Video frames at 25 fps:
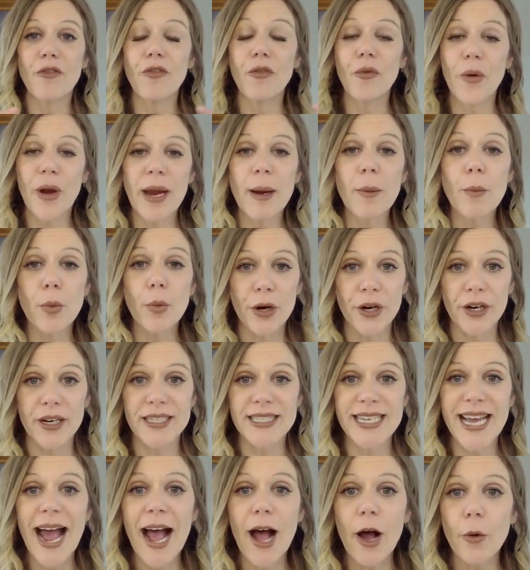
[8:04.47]
framework
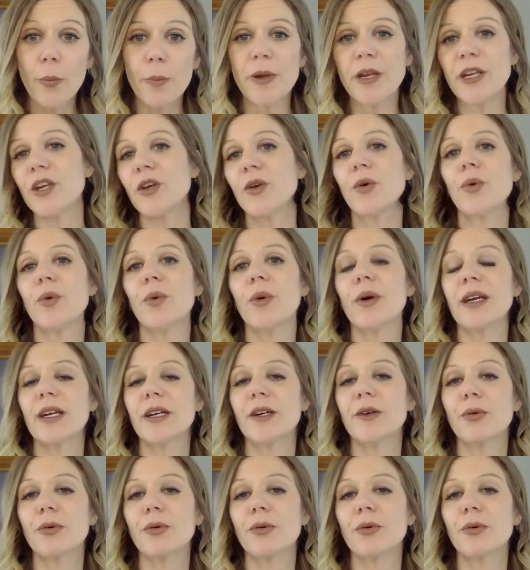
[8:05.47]
to helping you